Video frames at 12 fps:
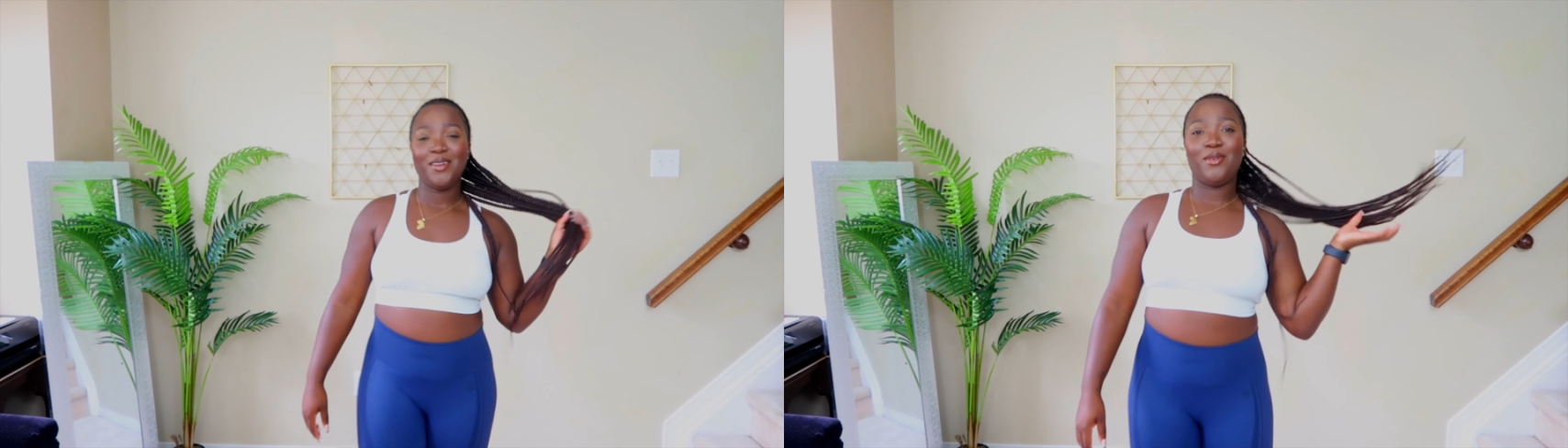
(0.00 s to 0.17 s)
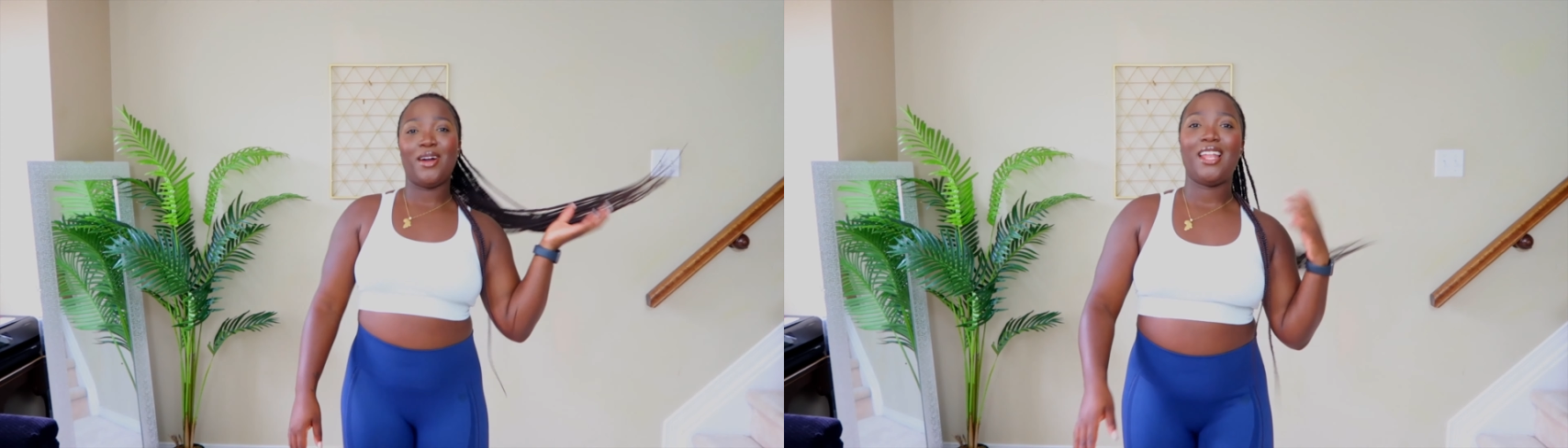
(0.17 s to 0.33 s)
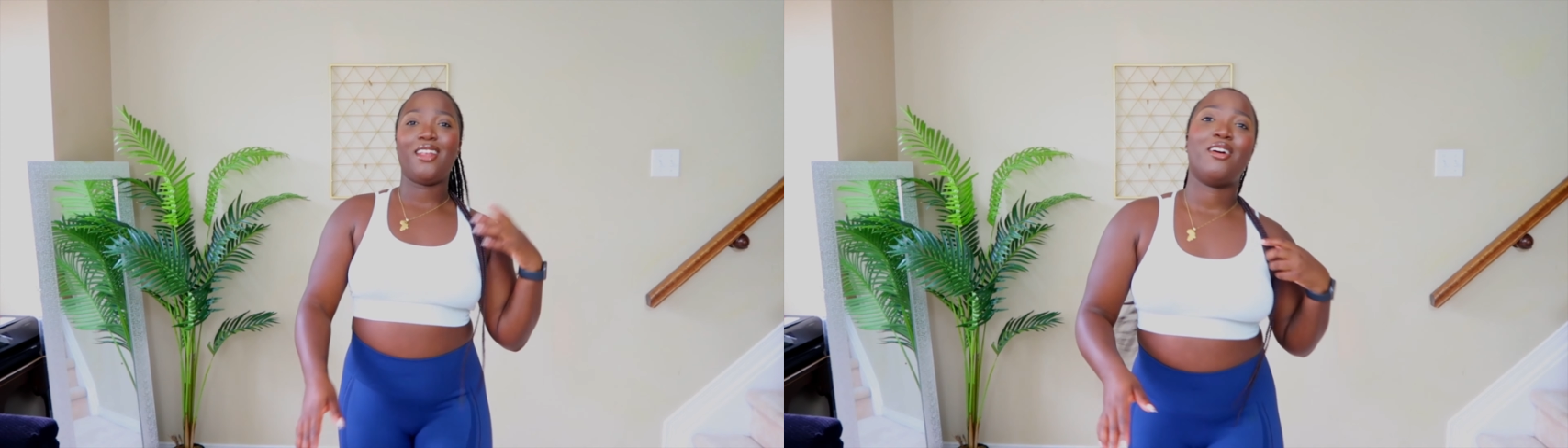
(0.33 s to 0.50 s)

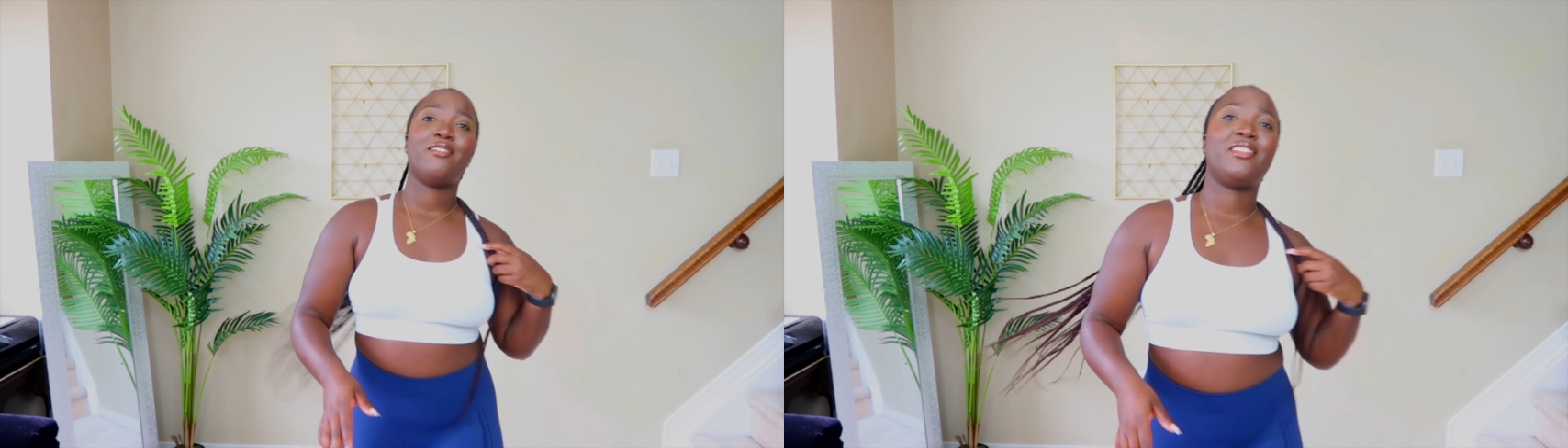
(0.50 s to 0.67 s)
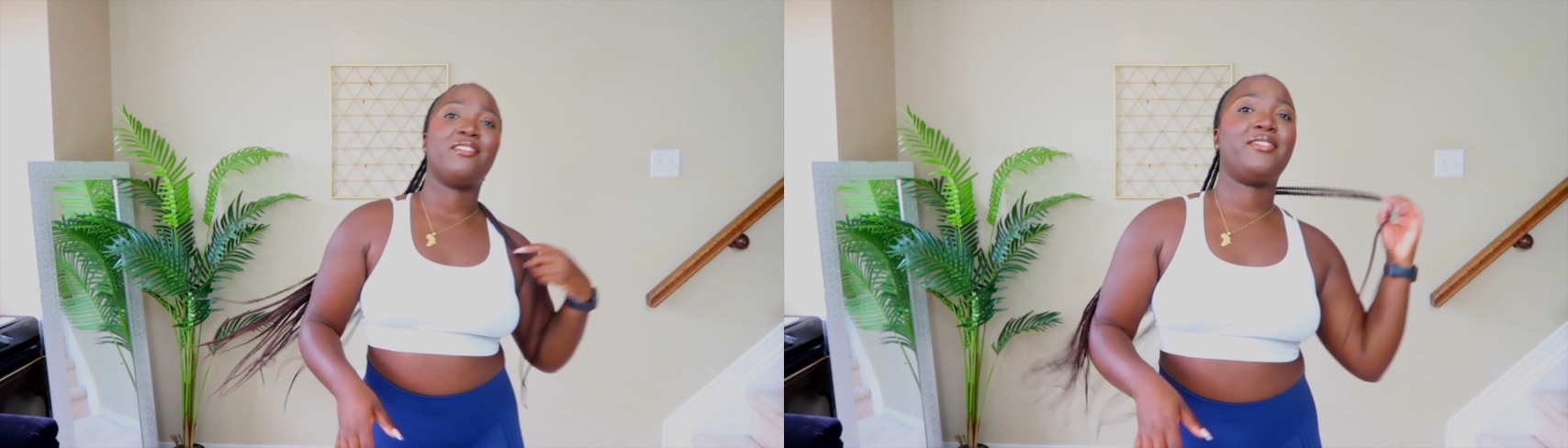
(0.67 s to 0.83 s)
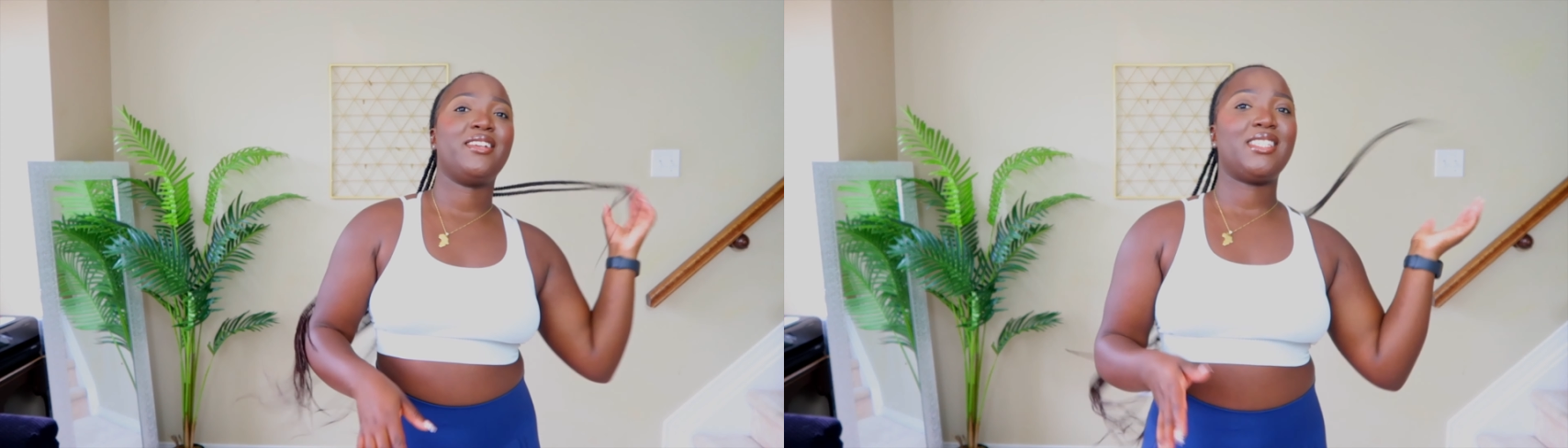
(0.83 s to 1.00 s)
but I love the
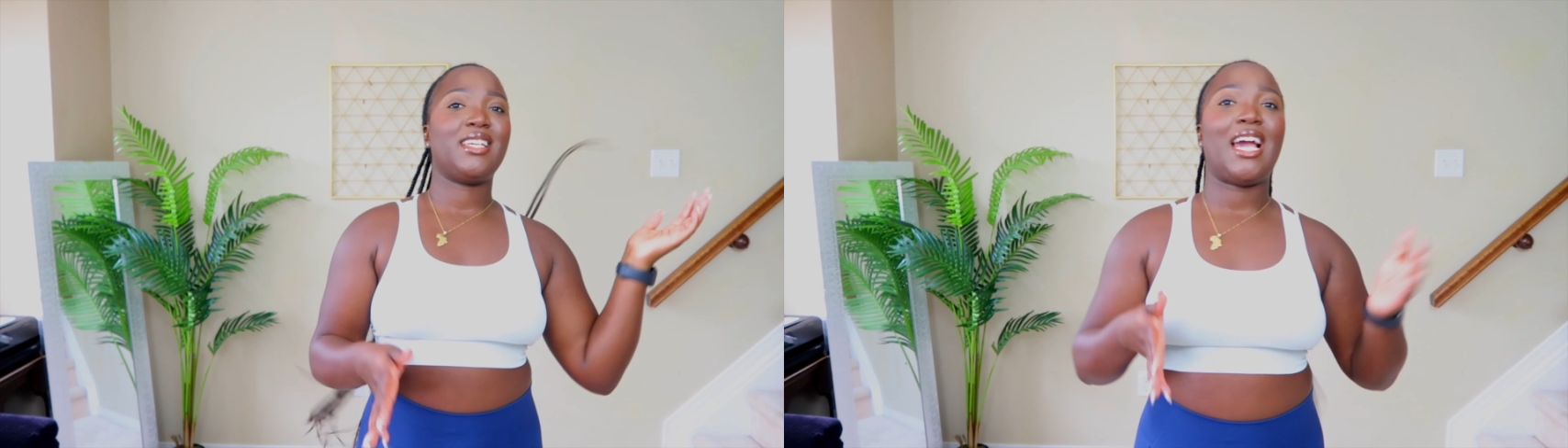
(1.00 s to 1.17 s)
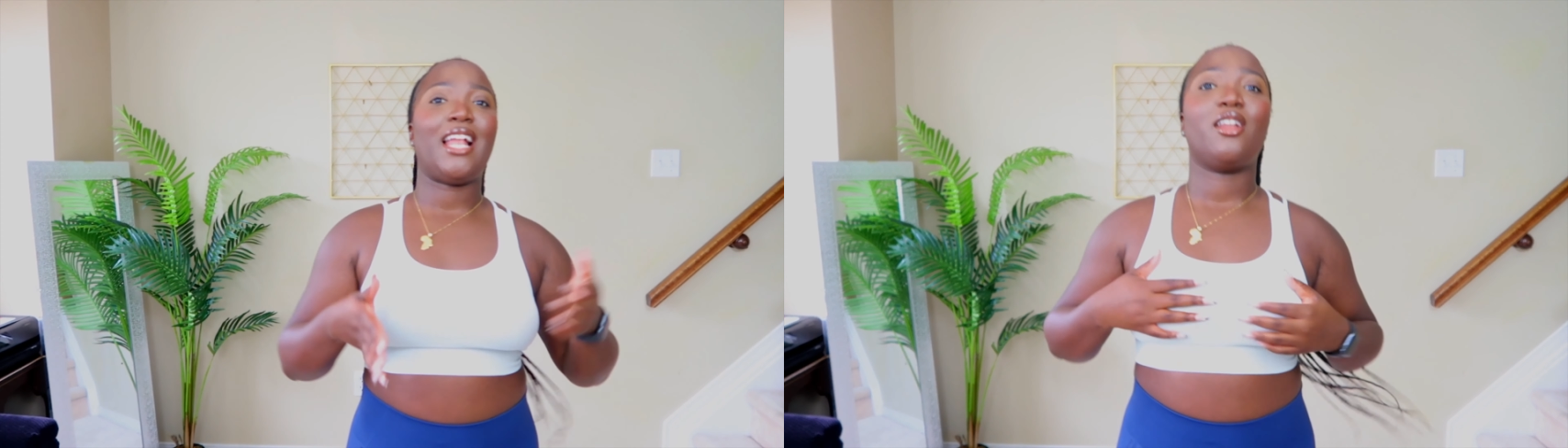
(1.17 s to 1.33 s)
fitting I